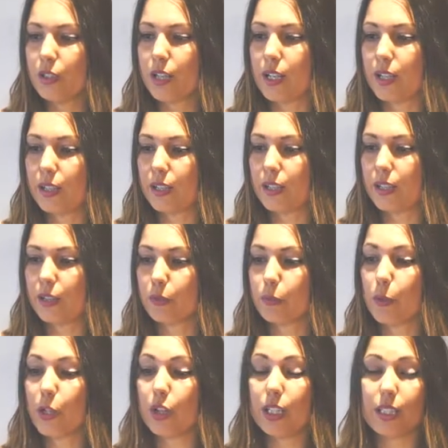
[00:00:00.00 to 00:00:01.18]
Uh,
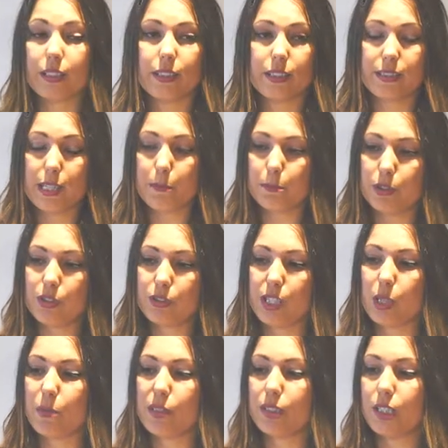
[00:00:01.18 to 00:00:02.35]
we collected samples,
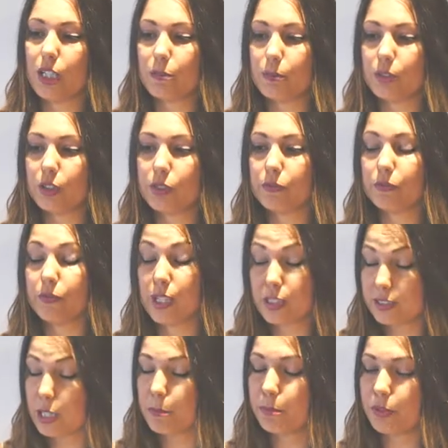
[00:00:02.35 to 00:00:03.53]
sediment samples,
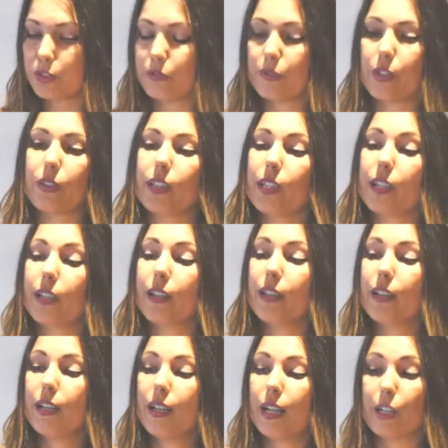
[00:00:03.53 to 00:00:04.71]
samples from the
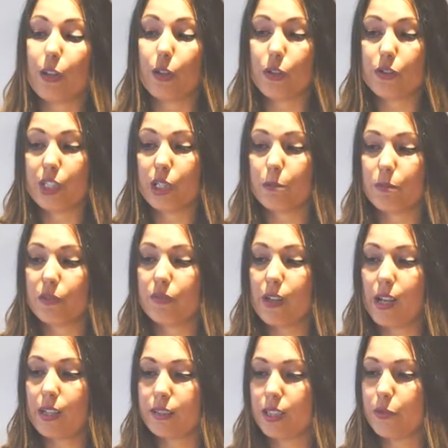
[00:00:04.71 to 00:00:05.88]
archaeological
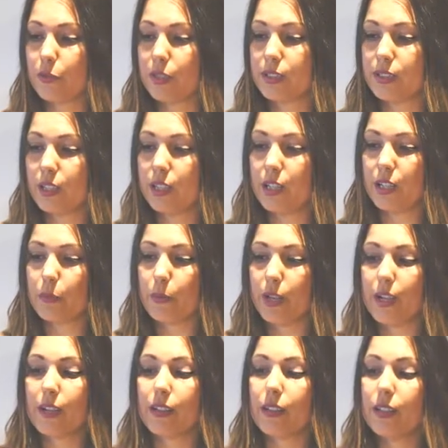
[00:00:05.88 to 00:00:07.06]
profiles. As you can see here, we
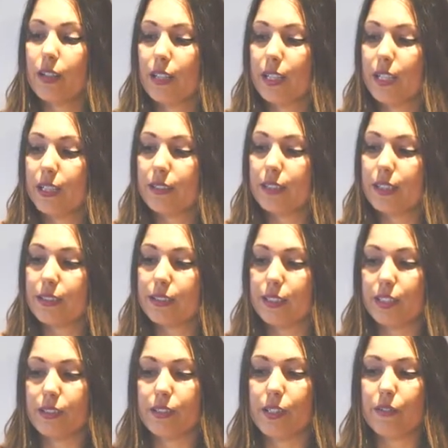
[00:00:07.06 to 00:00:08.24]
can easily
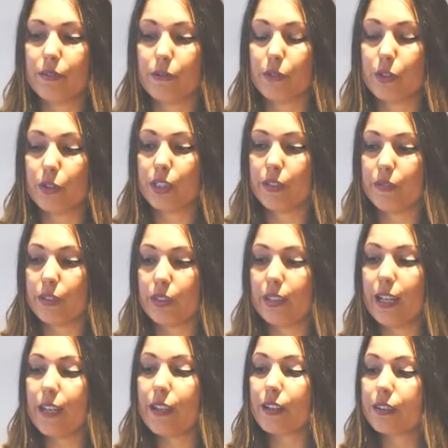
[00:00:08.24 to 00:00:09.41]
see, four different
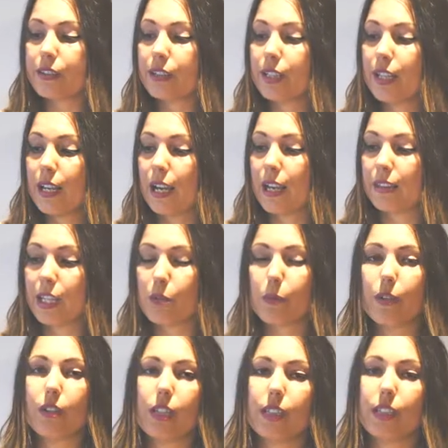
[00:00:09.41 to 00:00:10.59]
layers. And then
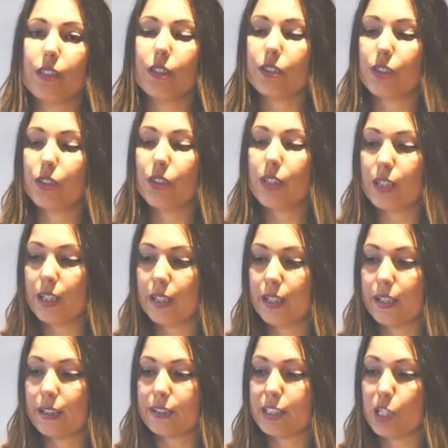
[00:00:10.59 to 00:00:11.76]
we collected also
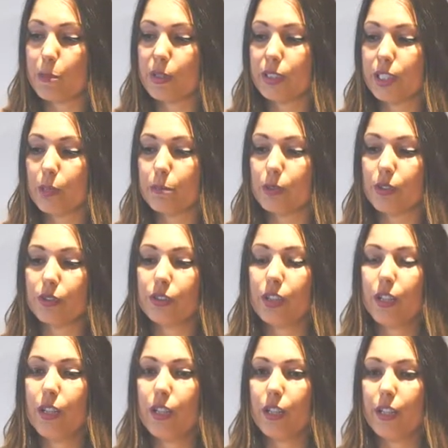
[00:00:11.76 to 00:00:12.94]
uh, sediment samples
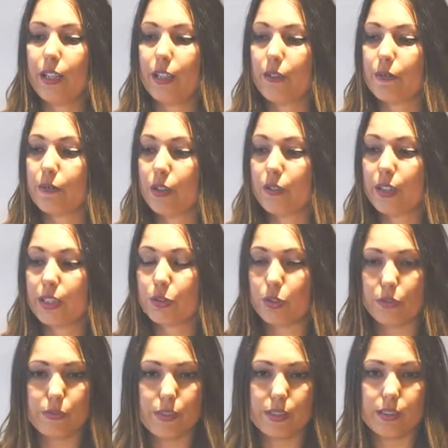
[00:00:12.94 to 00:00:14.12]
uh, from the
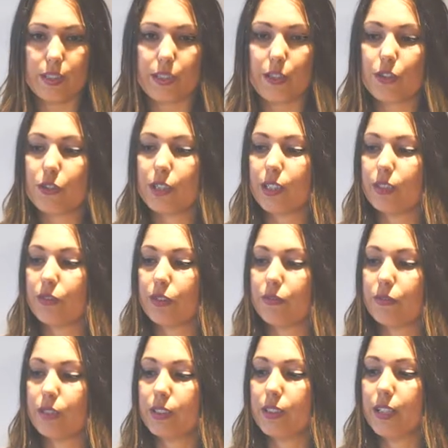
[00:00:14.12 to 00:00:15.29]
surface, archaeological
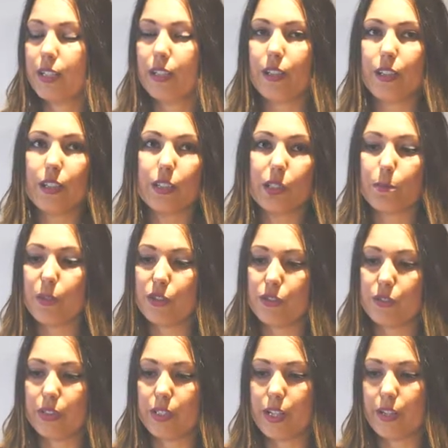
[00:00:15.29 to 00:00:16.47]
surface near the
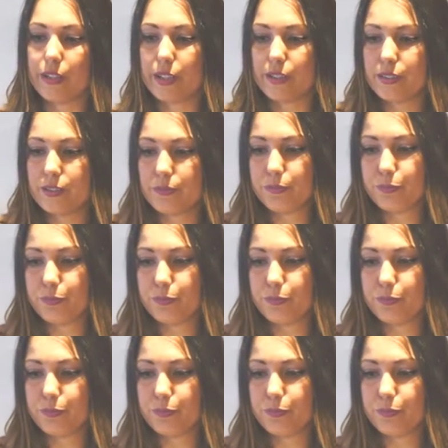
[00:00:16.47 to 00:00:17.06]
butchering areas.